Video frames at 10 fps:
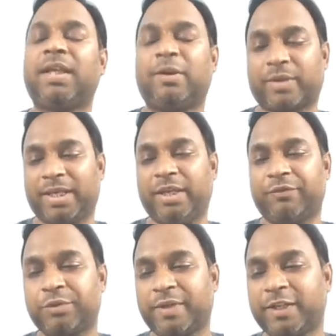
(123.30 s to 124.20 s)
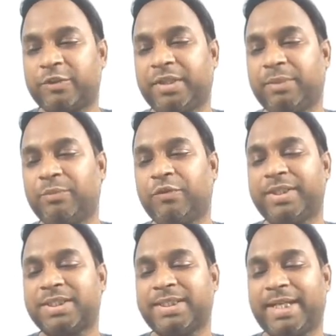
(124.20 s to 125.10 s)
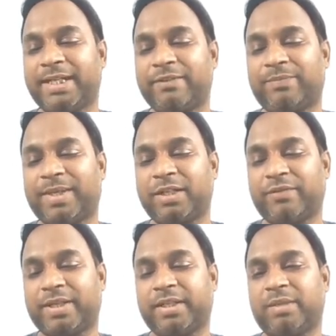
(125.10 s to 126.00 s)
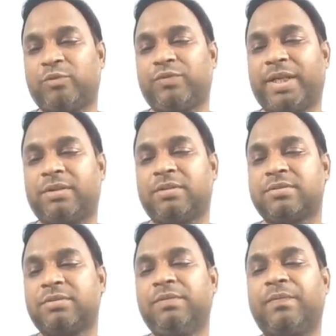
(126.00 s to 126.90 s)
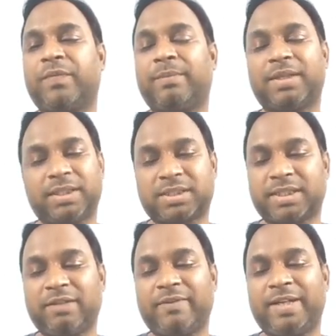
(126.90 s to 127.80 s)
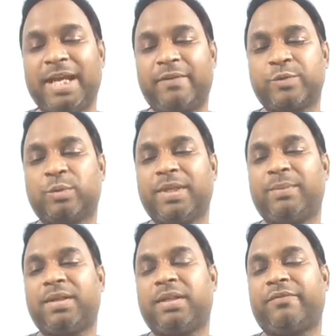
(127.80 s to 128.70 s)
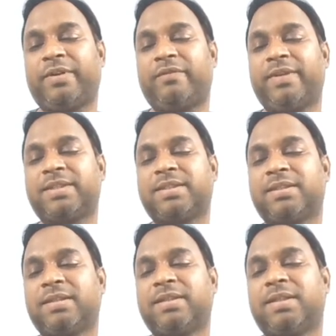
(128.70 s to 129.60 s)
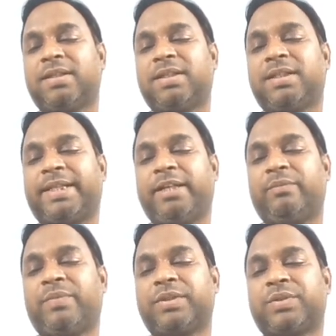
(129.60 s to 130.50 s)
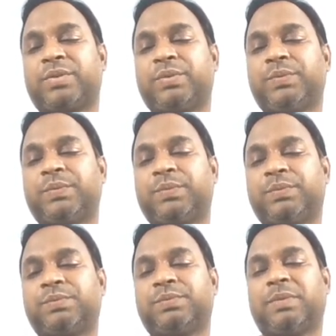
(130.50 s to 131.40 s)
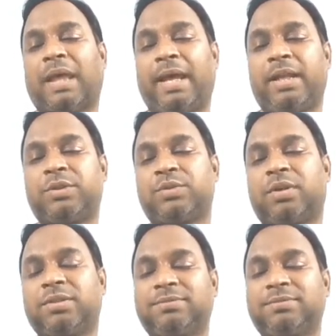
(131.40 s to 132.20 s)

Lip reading: Okay, if you want to remove this negative part, we can remove that also. But still we will have so many different ways. 10 plus 2 and so on.